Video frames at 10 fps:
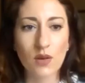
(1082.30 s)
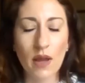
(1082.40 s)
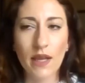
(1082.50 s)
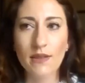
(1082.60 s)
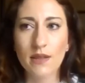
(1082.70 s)
so
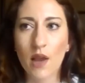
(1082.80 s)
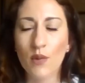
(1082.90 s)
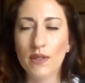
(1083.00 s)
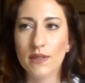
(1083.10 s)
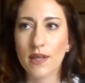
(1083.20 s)
I guess I
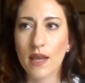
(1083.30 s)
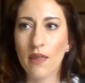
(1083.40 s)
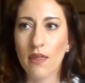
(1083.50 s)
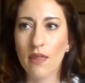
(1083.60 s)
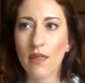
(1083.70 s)
would
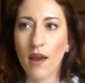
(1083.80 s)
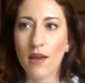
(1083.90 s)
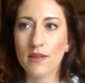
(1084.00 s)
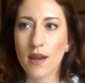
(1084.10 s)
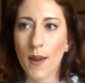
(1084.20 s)
say
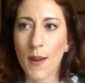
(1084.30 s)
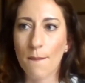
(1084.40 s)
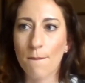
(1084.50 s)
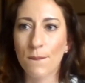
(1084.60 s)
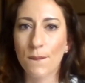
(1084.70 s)
that
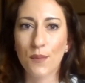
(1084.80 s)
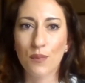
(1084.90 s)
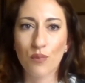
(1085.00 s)
um,